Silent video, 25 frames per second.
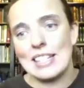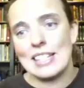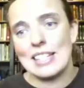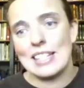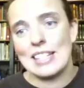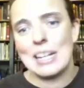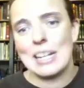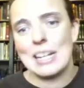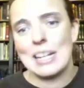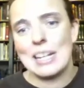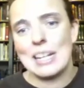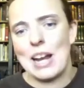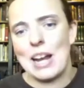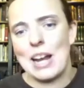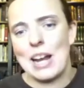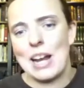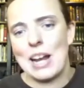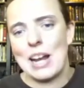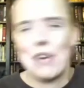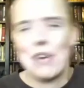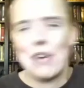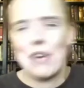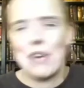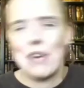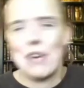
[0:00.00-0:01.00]
and think about
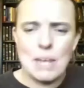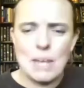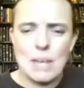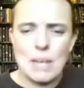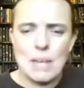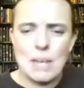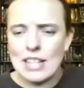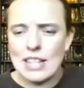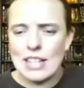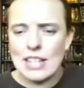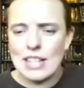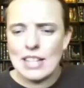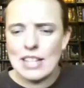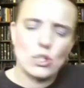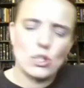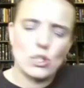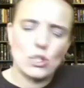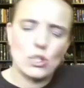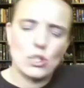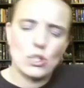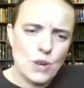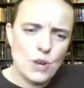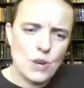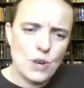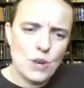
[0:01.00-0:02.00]
how can I make this
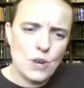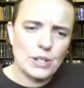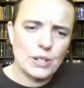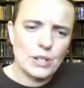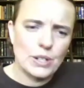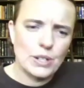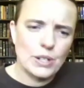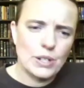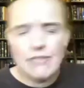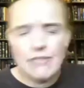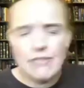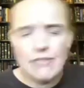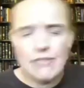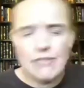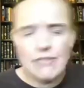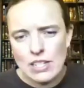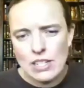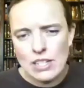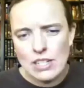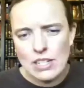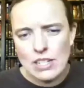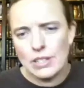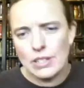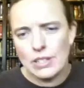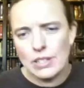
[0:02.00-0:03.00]
stronger and
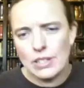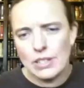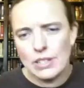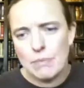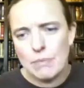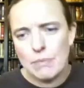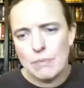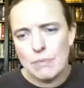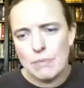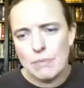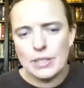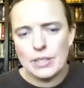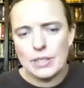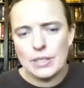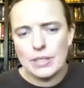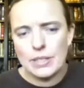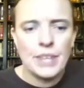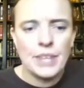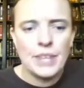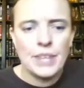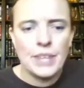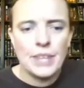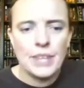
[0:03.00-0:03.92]
faster and better.